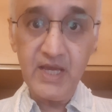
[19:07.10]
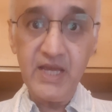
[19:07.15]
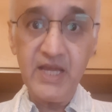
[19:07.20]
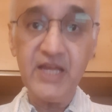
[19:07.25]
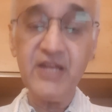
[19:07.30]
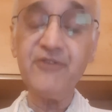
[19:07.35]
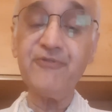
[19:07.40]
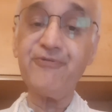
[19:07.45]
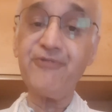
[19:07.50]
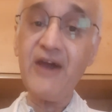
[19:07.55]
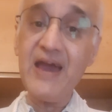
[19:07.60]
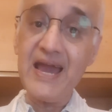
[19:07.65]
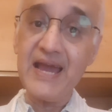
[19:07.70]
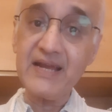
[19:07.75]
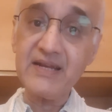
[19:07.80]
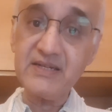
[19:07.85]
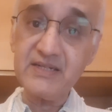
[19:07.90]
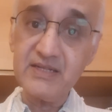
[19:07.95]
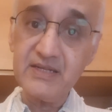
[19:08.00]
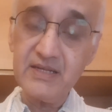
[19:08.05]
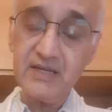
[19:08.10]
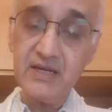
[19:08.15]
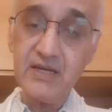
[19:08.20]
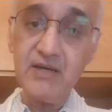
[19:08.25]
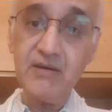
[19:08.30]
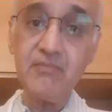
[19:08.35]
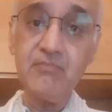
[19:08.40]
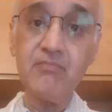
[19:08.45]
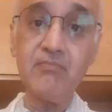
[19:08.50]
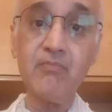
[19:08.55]
In fact,
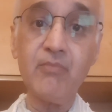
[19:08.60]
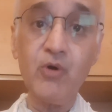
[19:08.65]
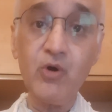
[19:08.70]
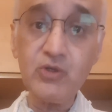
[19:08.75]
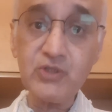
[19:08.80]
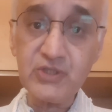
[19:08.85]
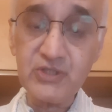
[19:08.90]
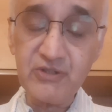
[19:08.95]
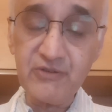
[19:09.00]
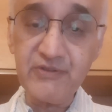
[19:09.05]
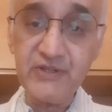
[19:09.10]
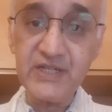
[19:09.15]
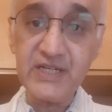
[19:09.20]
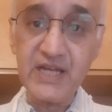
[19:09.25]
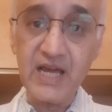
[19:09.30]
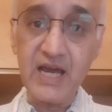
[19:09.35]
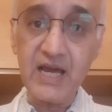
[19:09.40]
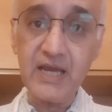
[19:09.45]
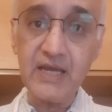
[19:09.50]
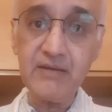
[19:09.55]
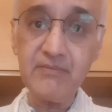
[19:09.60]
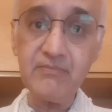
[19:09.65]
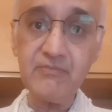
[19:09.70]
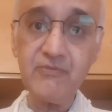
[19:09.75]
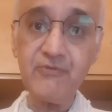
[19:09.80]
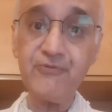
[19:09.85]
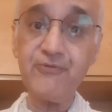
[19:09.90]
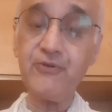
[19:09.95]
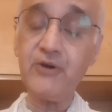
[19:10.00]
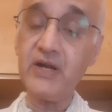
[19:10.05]
most of the time,
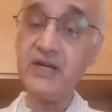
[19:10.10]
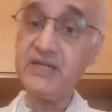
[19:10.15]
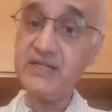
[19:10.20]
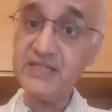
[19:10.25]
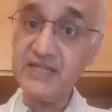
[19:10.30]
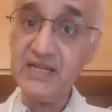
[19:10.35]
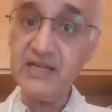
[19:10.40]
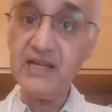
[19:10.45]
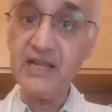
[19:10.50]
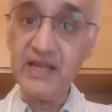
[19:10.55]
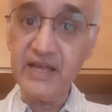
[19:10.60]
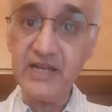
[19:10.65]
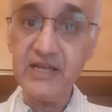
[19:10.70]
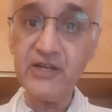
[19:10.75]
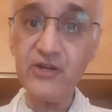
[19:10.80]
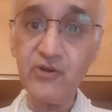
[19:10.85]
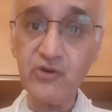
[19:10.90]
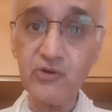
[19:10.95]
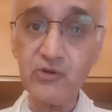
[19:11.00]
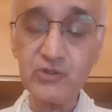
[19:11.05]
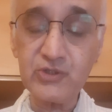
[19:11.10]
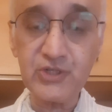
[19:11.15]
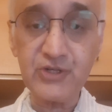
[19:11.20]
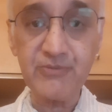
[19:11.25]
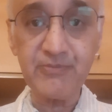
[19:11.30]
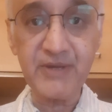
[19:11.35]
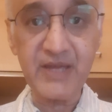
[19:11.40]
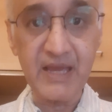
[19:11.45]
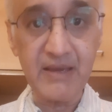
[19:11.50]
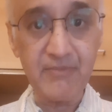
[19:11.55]
until Elinor
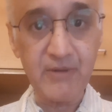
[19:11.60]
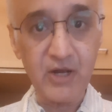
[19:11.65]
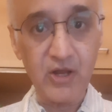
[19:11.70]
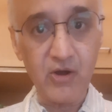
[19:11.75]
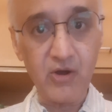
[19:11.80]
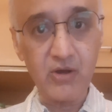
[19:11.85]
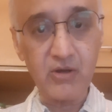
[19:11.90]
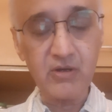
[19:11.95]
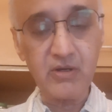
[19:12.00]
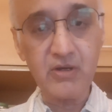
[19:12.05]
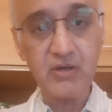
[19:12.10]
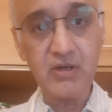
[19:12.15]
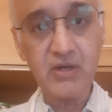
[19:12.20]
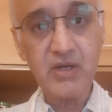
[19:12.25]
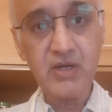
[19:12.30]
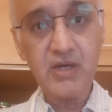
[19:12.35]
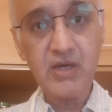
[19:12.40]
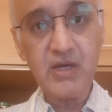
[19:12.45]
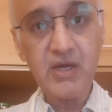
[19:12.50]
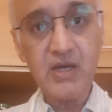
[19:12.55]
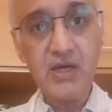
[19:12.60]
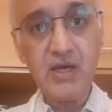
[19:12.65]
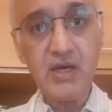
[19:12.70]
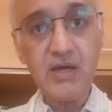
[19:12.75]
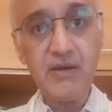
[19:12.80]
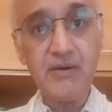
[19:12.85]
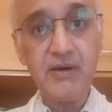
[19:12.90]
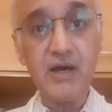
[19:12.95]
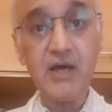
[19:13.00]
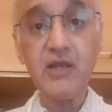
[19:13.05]
Ostrom came along,
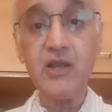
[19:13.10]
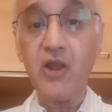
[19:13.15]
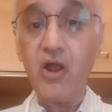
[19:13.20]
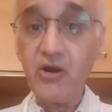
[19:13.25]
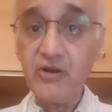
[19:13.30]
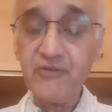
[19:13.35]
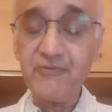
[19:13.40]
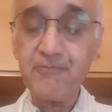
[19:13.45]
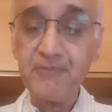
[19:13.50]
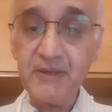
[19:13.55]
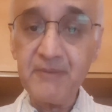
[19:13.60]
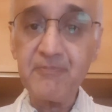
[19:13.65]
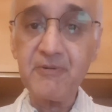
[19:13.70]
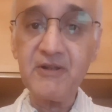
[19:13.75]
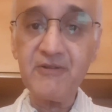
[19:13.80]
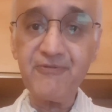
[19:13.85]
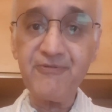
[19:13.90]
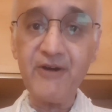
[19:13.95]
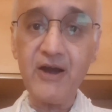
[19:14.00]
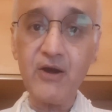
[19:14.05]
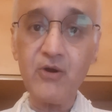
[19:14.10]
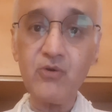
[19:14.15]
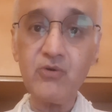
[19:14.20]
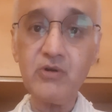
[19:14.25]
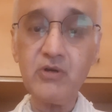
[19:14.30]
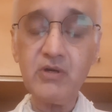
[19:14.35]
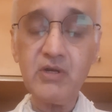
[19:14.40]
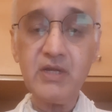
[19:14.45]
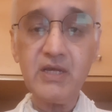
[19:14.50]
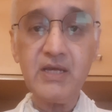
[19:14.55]
a lot of people
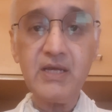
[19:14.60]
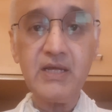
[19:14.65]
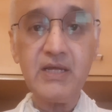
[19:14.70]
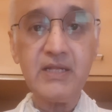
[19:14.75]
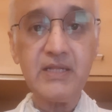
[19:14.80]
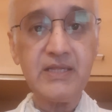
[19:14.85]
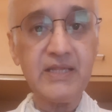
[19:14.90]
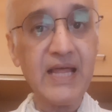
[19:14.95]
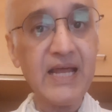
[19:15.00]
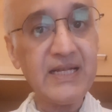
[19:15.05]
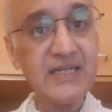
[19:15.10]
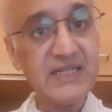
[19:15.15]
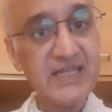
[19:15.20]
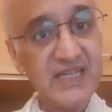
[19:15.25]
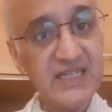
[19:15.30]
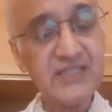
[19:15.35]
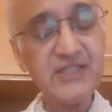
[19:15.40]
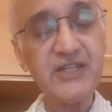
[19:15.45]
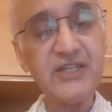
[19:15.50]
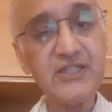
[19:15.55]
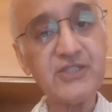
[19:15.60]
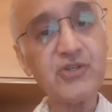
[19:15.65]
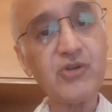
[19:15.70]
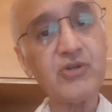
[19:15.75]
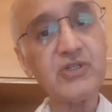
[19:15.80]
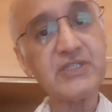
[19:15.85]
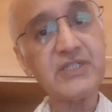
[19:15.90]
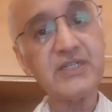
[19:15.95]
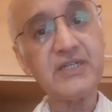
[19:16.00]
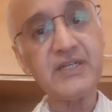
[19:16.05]
found that these
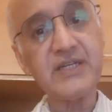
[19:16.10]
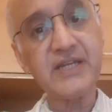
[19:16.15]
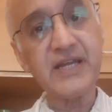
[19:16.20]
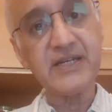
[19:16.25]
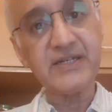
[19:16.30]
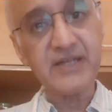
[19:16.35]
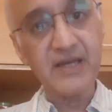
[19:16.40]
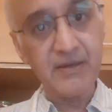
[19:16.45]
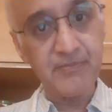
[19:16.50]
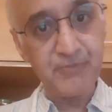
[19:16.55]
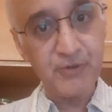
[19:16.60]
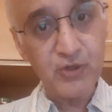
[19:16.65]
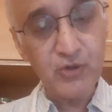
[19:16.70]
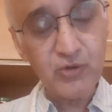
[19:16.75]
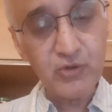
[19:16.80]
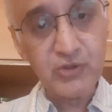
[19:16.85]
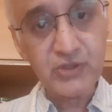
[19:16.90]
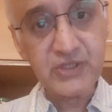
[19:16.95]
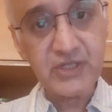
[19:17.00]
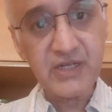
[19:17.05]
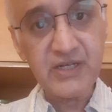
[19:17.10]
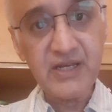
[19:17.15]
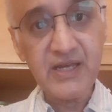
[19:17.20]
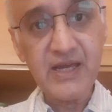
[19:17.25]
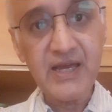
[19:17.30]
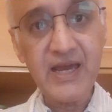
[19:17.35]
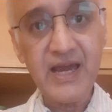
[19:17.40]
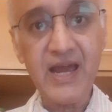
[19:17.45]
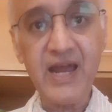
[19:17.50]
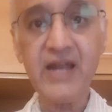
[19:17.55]
resources get abused
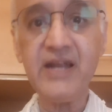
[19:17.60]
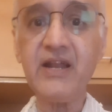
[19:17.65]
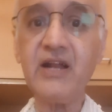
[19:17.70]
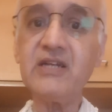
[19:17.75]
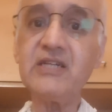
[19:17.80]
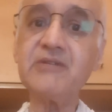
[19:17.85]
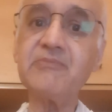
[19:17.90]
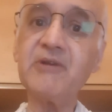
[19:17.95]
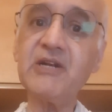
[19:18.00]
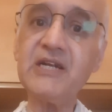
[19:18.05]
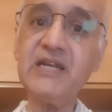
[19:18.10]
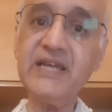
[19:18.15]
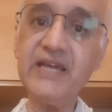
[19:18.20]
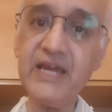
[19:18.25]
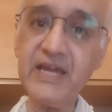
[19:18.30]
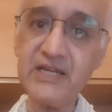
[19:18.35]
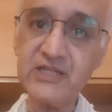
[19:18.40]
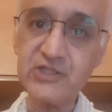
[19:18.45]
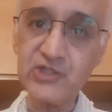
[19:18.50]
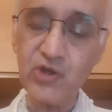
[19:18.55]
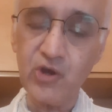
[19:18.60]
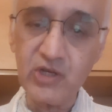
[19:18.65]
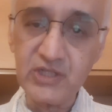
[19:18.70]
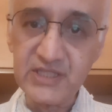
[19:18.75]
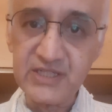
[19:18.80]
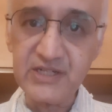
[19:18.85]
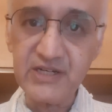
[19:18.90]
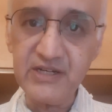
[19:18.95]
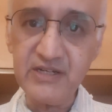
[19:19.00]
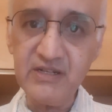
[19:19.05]
and ultimately
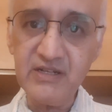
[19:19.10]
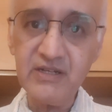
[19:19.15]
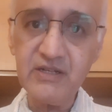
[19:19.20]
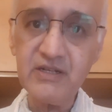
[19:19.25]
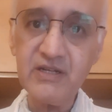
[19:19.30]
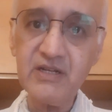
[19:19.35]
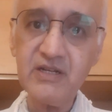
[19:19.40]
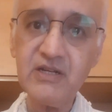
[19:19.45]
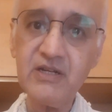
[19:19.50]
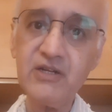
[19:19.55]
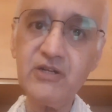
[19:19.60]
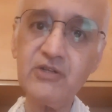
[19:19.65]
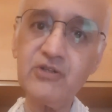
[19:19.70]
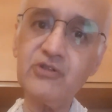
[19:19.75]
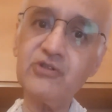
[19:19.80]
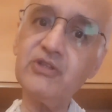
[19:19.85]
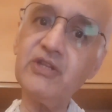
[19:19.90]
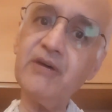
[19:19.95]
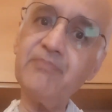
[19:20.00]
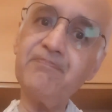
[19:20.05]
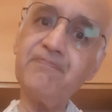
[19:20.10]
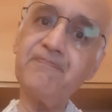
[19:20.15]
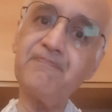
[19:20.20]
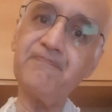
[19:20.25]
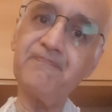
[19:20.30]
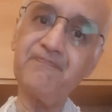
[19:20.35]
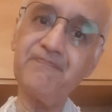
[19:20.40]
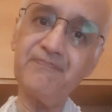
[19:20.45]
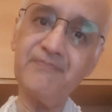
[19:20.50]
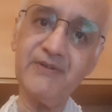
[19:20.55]
exhausted to the
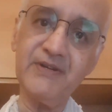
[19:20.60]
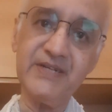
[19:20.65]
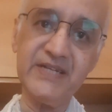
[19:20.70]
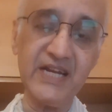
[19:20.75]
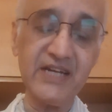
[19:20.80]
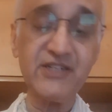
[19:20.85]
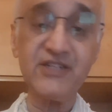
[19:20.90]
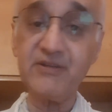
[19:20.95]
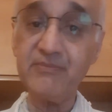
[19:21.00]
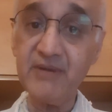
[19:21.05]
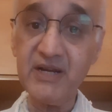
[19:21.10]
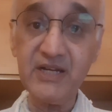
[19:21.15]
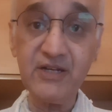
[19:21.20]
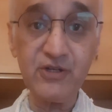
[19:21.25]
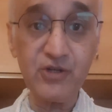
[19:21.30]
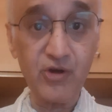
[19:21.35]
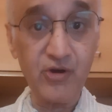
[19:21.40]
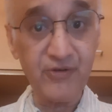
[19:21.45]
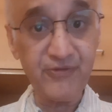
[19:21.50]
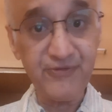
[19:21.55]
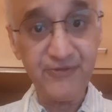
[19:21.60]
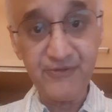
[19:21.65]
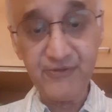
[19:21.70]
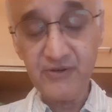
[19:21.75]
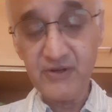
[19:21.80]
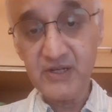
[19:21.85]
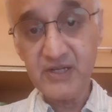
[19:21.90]
detriment of